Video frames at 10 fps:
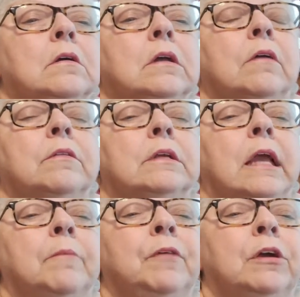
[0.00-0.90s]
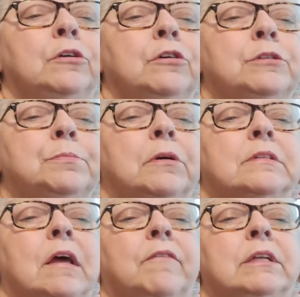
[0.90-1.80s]
Yeah, the Campfire uh, Girls book
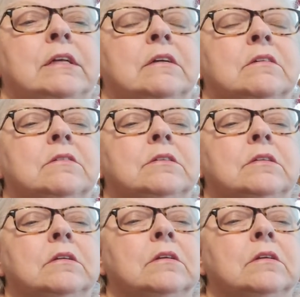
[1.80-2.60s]
seven is.